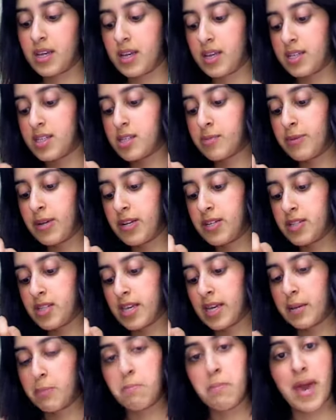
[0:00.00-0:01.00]
It smells
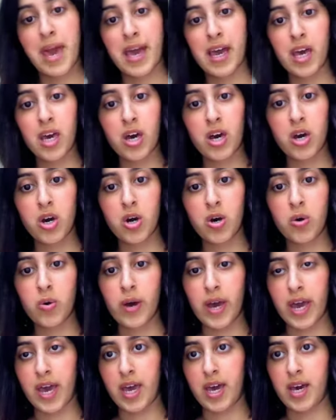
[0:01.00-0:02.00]
like mango
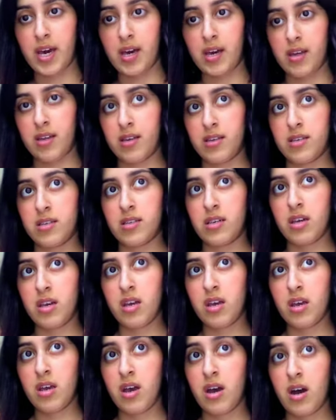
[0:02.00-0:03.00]
and
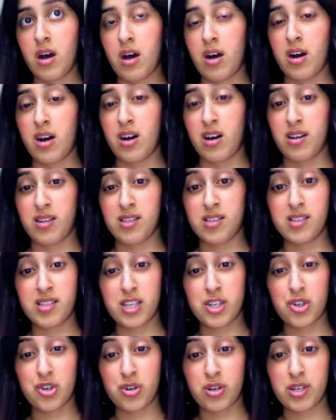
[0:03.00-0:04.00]

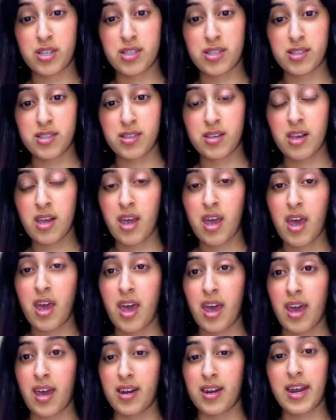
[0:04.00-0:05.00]
citrus.
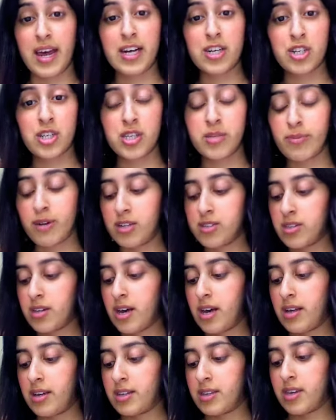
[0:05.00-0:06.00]
And it actually smells a
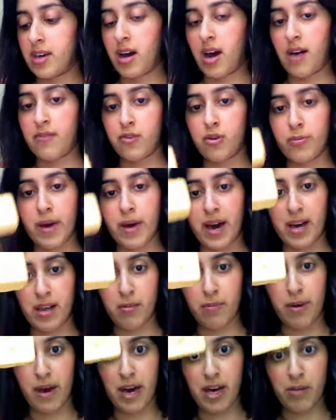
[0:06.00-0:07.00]
lot like the Avo Bath
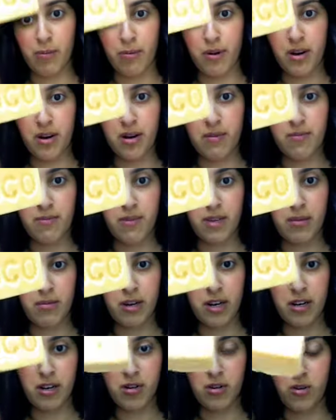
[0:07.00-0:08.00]
Bath Bomb. I'm
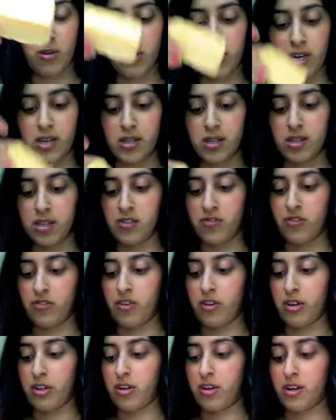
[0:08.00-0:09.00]
not gonna hold on to this for
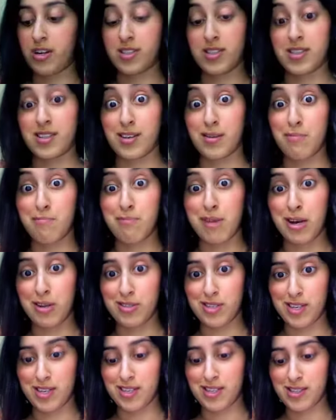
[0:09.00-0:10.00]
very long because it's gonna
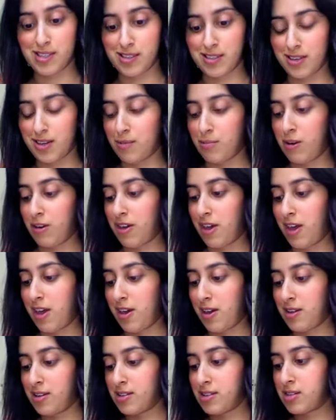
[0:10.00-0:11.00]
melt instantly in my
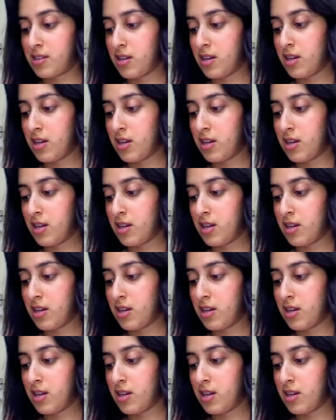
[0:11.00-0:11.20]
hands.